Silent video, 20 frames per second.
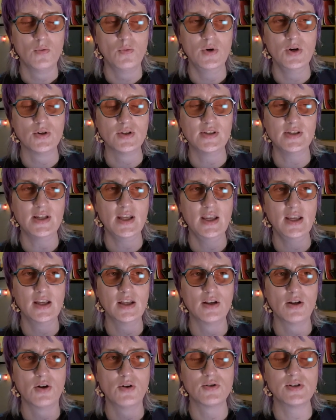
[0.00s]
we were staying
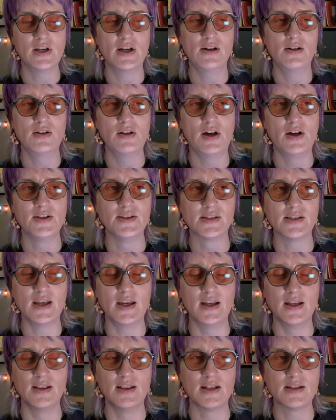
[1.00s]
in a hotel on
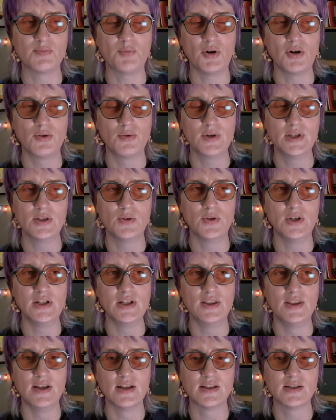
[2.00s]
site, and that's part of the reason we
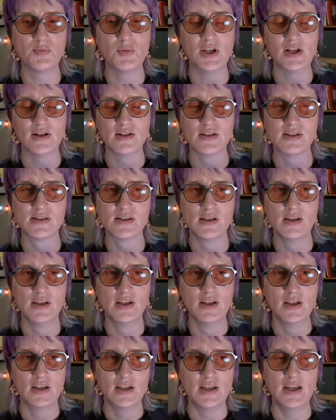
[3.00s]
did this, because
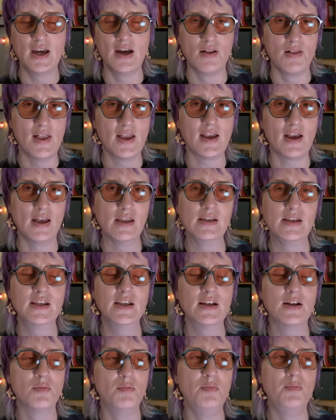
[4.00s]
yeah, like I
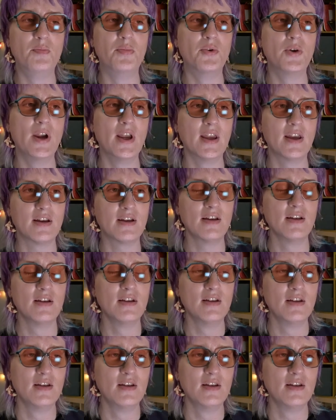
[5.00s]
need a break.